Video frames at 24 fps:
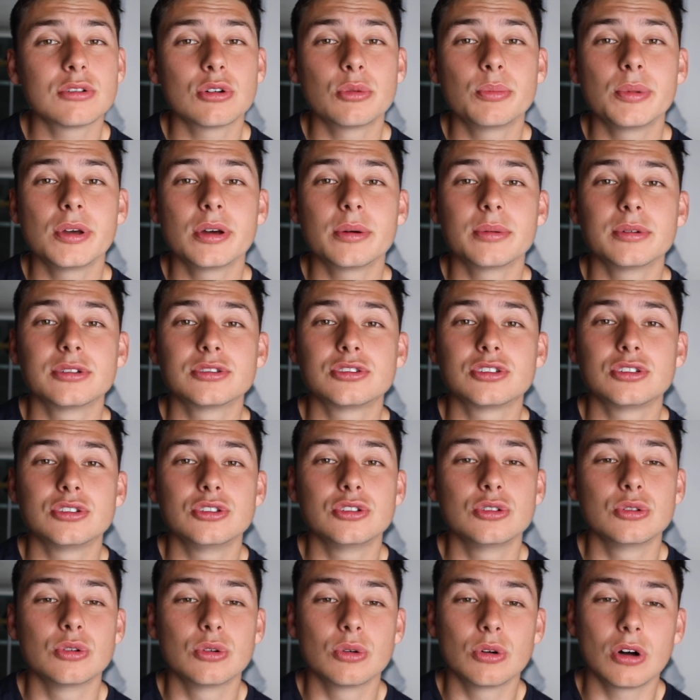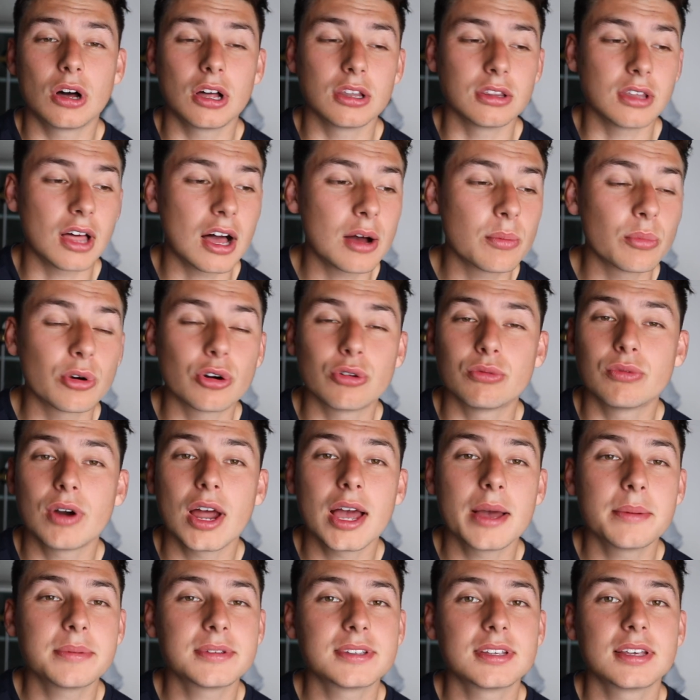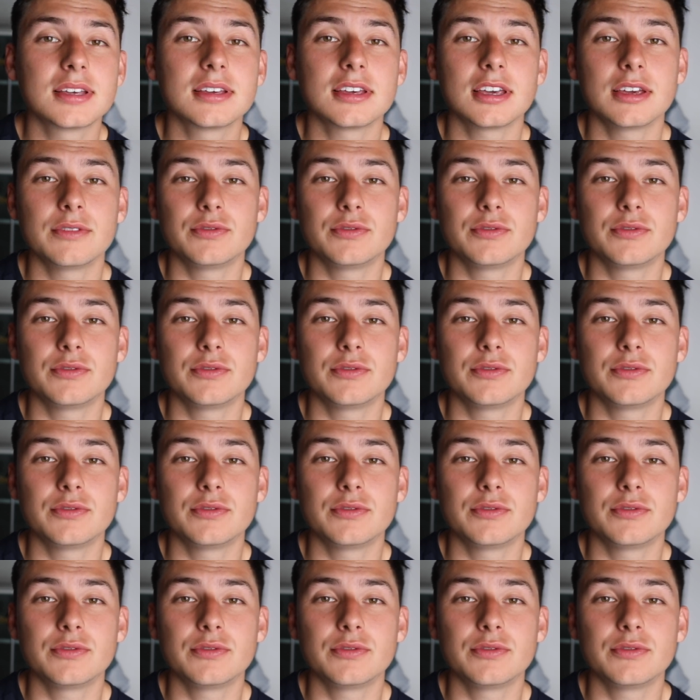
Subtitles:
You'll be able to do a lot more reps.